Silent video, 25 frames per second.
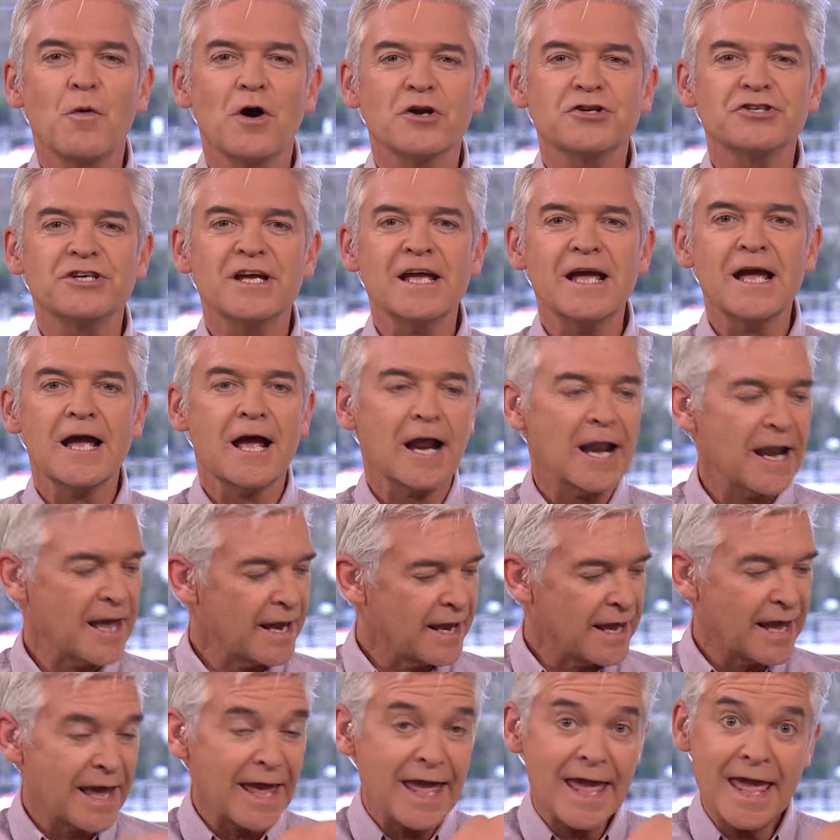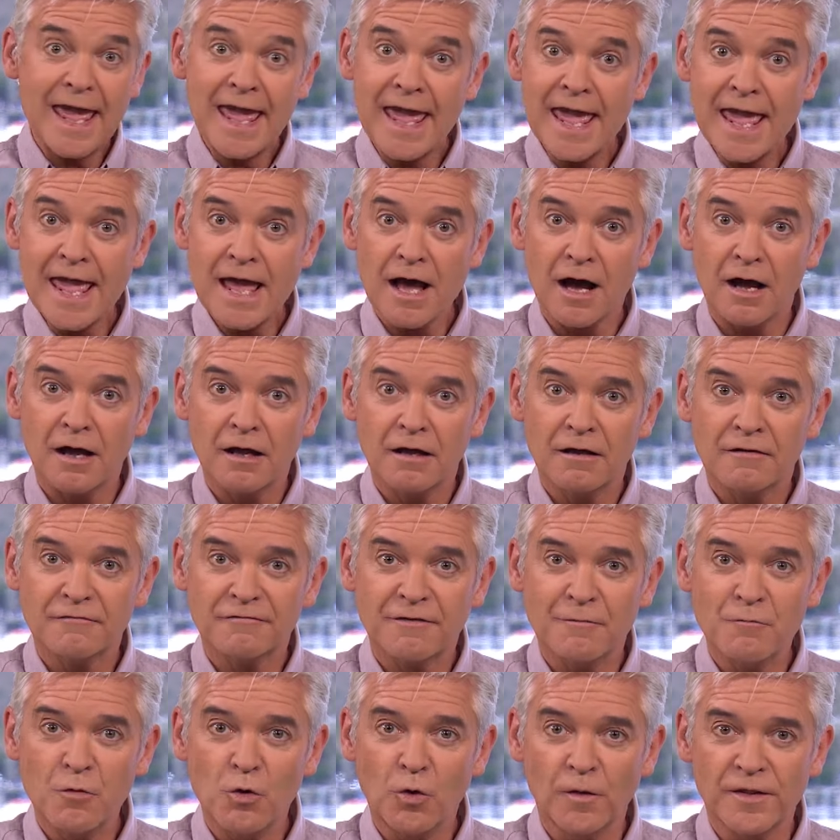watching. Click here
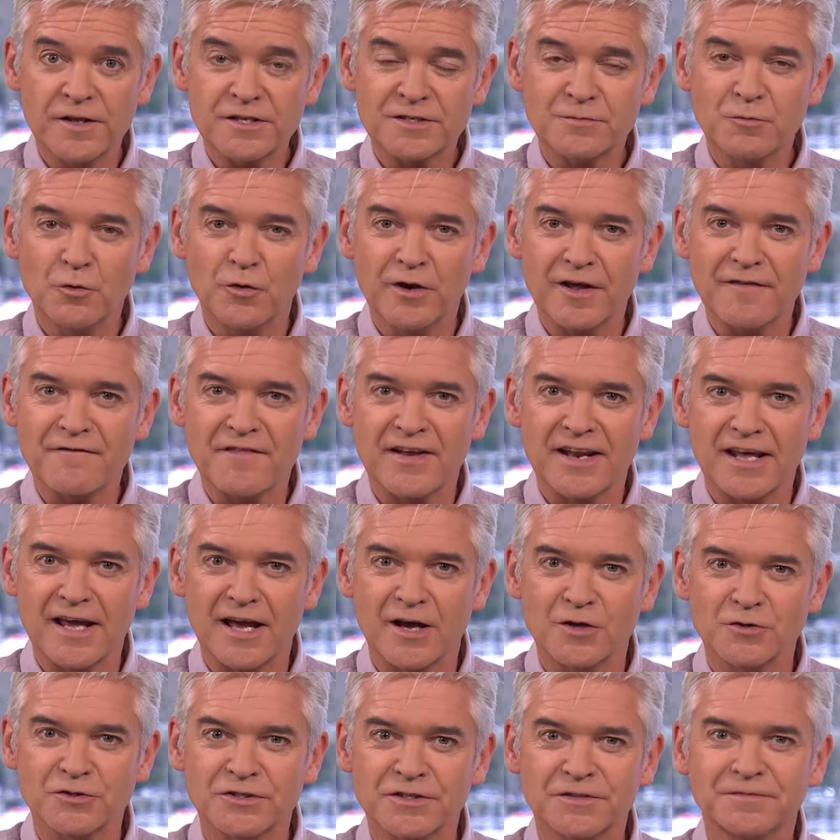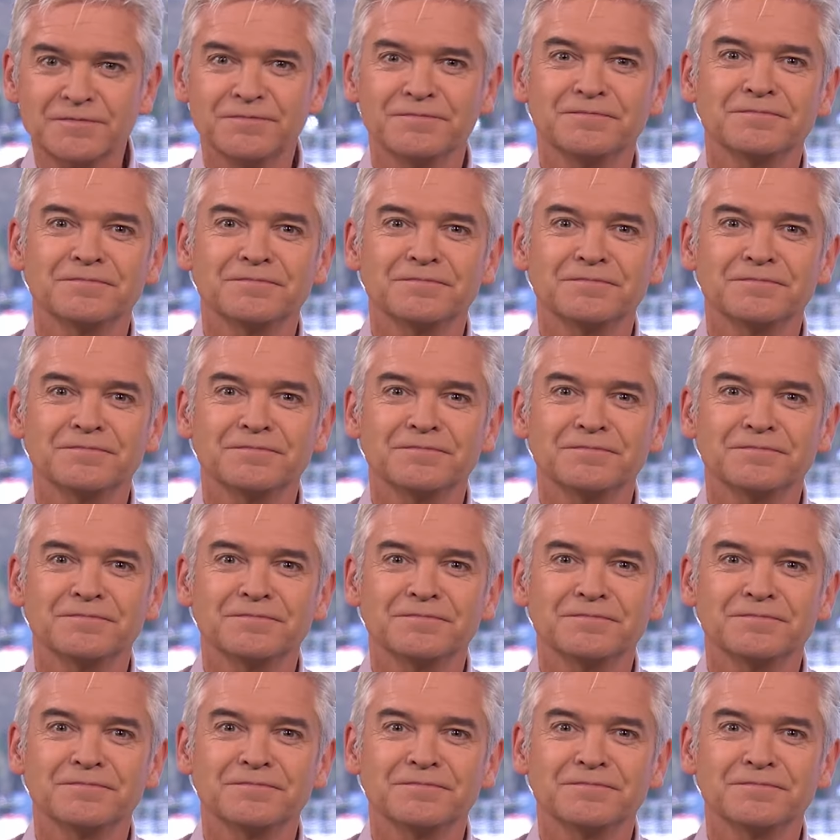for more This Morning videos.